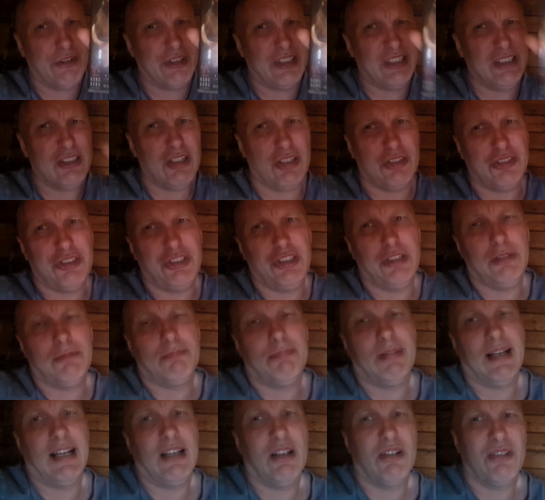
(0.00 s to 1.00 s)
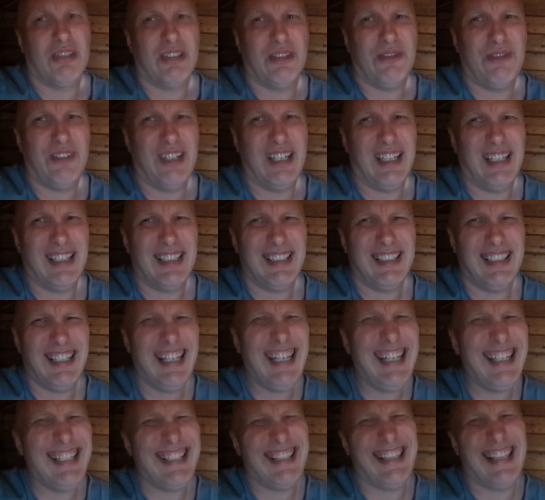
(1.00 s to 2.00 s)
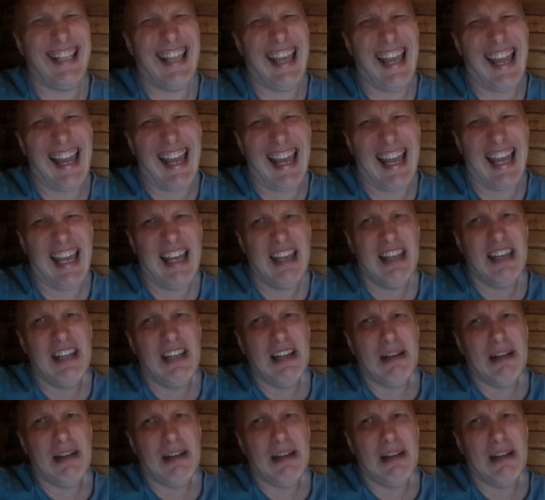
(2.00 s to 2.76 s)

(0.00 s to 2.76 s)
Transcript: because it's got two biopics. It's there.